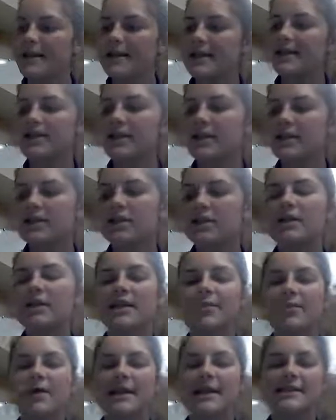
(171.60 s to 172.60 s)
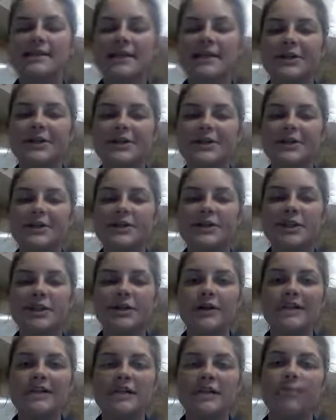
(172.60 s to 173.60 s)
This also liberates teachers and
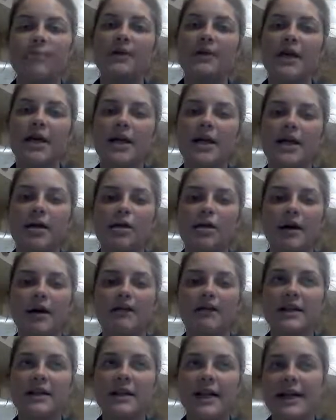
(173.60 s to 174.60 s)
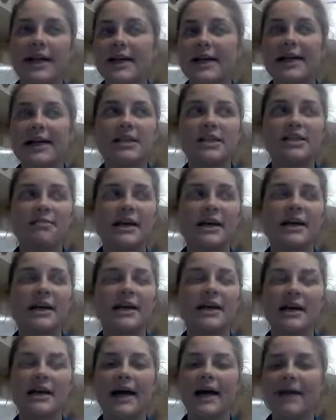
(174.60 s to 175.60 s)
students to be whoever they needed to be
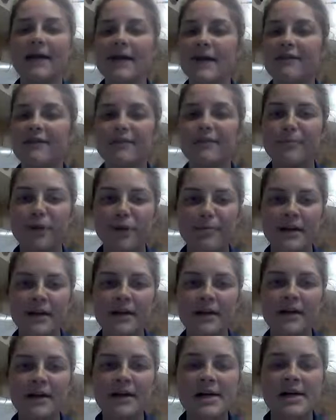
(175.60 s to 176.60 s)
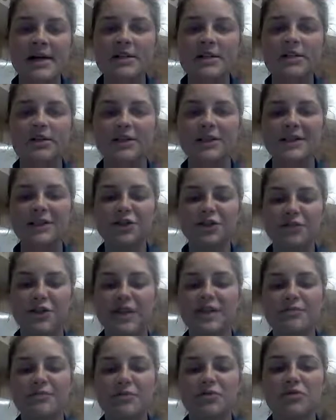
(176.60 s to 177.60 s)
in any given moment. So this
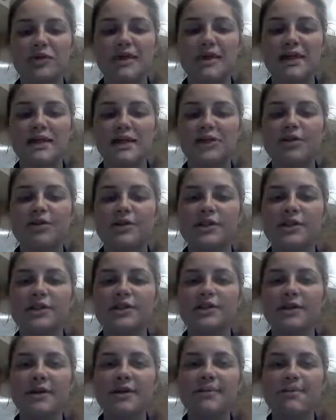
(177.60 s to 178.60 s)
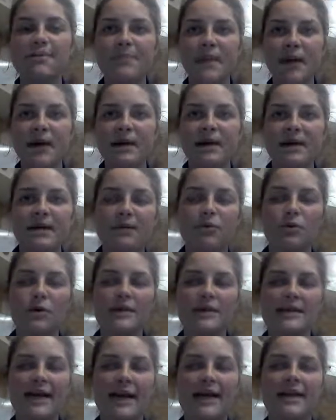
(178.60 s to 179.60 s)
trust between the teacher and student will
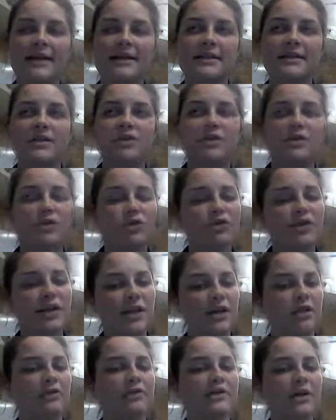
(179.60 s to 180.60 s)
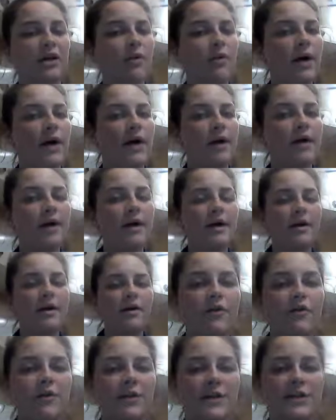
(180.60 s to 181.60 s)
send social cues in a way
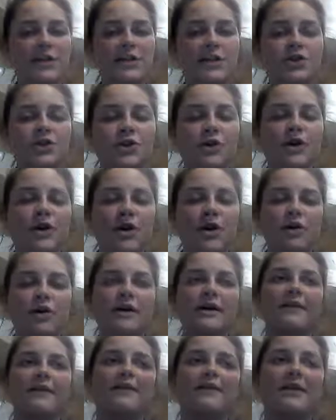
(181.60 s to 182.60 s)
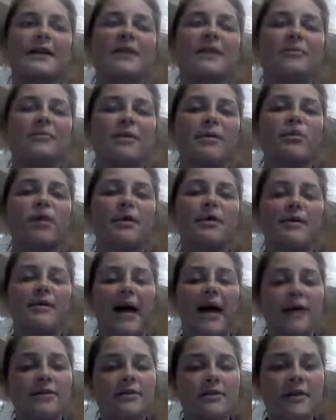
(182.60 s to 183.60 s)
for the teacher to know if they need to be more of a
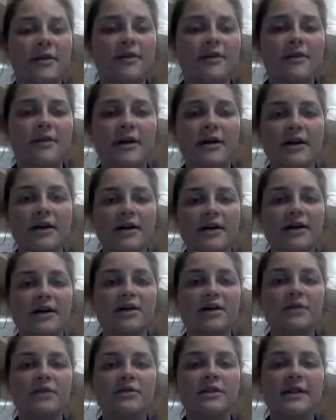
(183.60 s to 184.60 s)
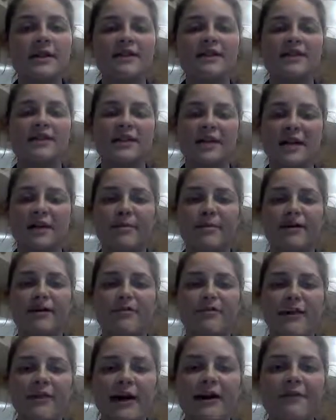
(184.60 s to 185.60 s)
counselor for their student, if they need to be a
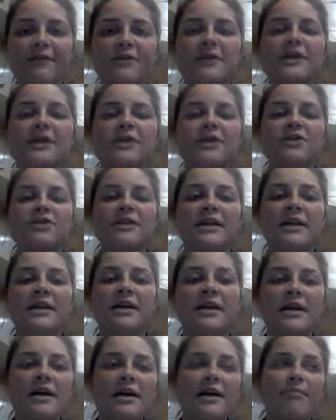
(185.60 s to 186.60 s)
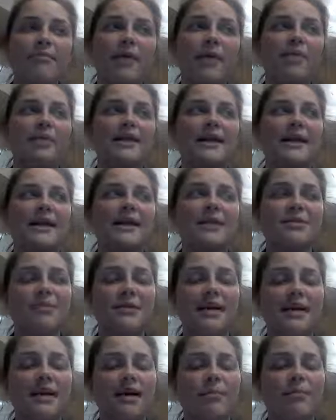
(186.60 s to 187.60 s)
friend for that student, maybe they need to
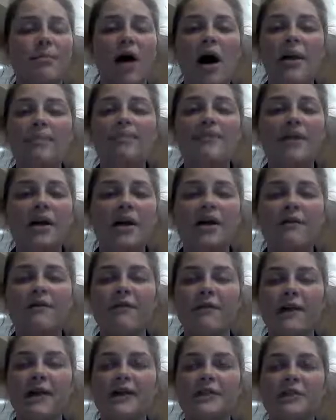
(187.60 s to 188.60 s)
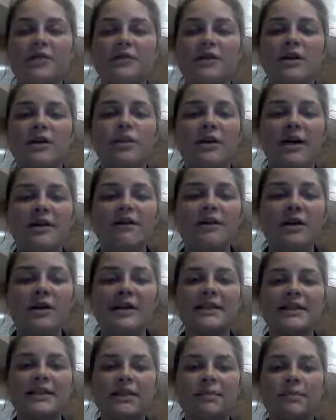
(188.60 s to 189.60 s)
be a mom figure for that student. Whatever it
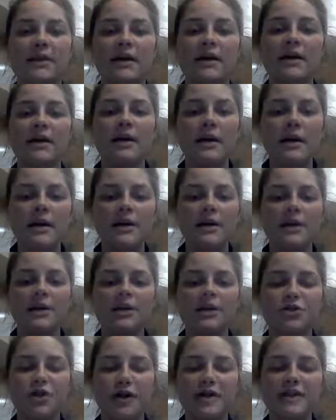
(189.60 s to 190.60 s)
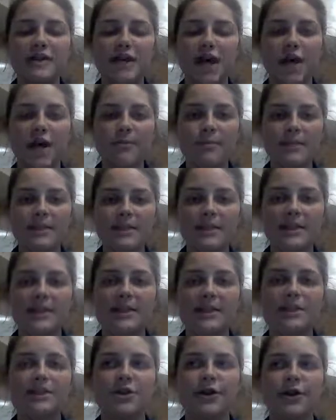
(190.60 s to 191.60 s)
needs to be, this trust helps the
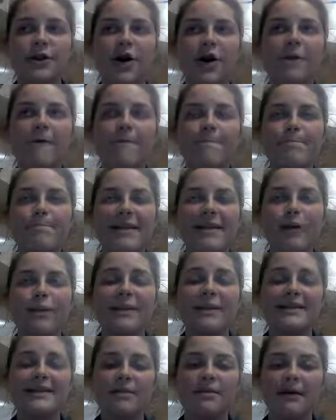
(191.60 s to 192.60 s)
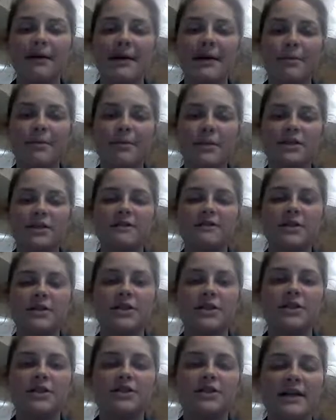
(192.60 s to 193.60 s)
teacher know when to be that person for the
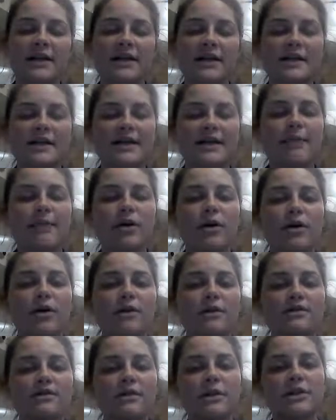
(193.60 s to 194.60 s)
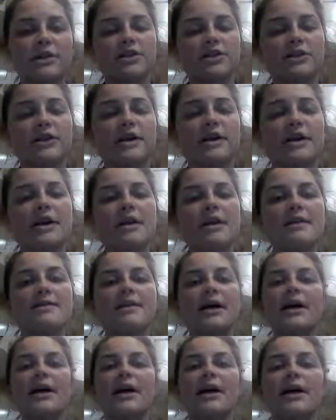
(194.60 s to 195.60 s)
student, and the same goes for the student.
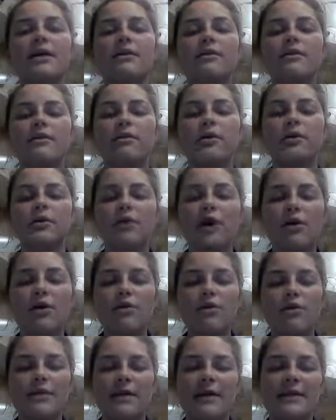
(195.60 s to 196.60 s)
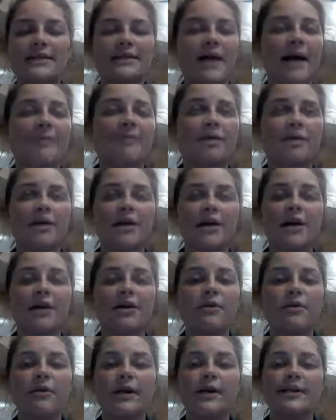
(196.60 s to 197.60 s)
They will know when it's time to
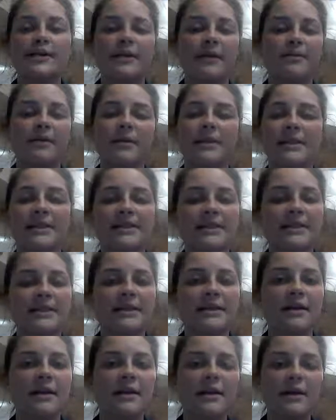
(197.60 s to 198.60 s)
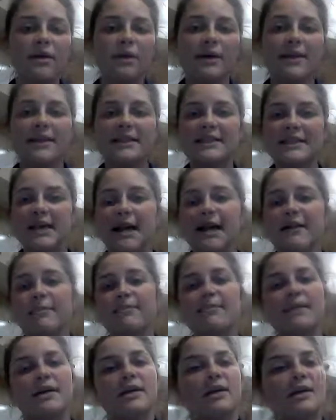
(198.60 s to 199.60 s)
learn, when it's time to listen, when it's
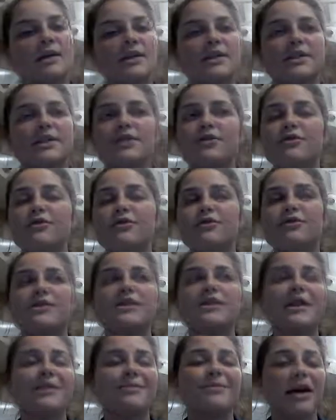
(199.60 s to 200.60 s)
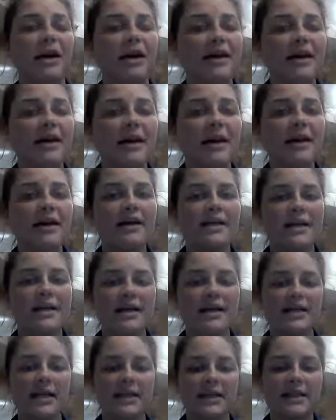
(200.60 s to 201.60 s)
time to stop talking,
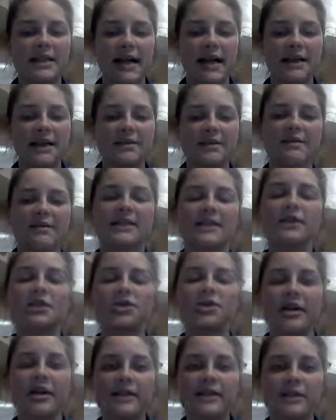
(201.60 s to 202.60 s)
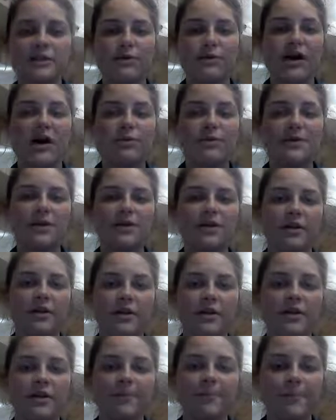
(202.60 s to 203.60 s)
things like that. This trust will help each
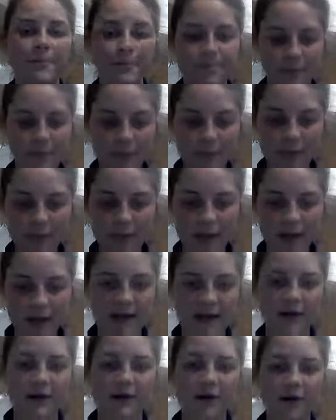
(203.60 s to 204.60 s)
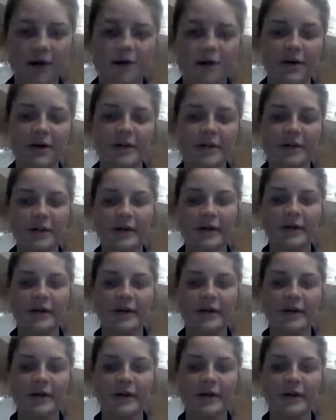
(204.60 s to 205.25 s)
other in the long run.